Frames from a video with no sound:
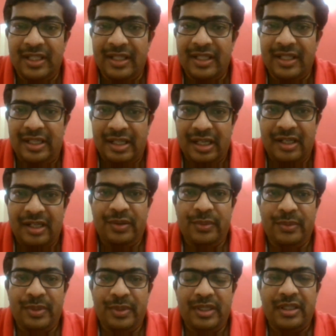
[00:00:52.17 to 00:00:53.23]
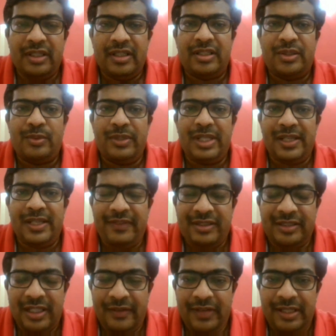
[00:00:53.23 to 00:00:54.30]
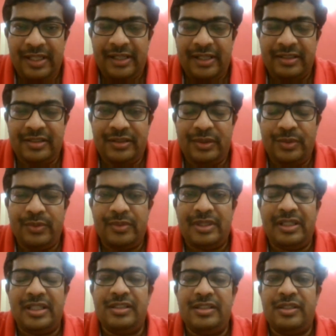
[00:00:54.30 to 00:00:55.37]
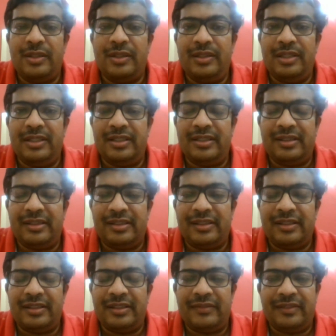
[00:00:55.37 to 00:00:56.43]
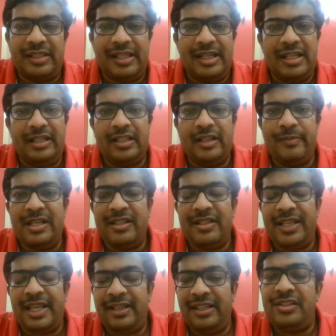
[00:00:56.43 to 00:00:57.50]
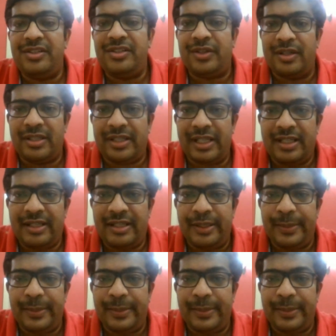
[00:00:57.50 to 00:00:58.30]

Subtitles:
And now, today, sir will take us through insulin, intermediate acting and short acting.